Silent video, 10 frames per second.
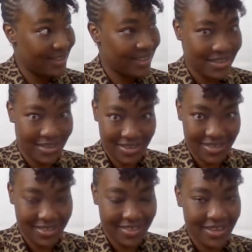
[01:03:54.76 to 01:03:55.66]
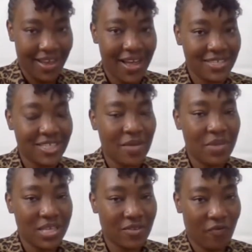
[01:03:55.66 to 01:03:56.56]
The concept
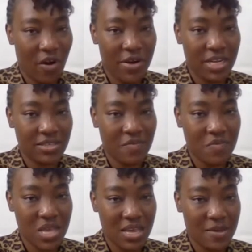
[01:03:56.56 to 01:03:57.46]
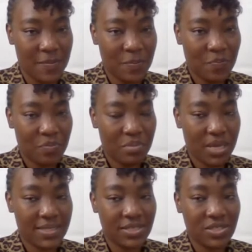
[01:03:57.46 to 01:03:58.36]
is foreign to me,
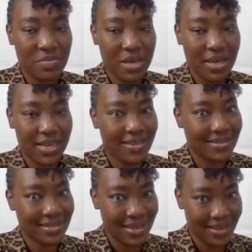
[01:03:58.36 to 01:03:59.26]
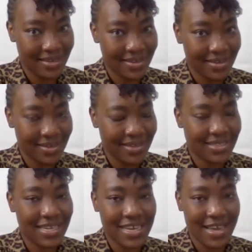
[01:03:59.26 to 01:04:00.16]
because in Jamaica, you're sick, you
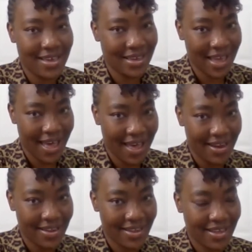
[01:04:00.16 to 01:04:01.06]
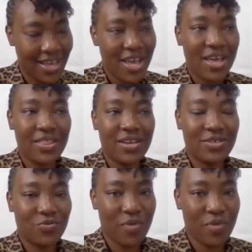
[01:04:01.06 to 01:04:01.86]
stay in your yard. There's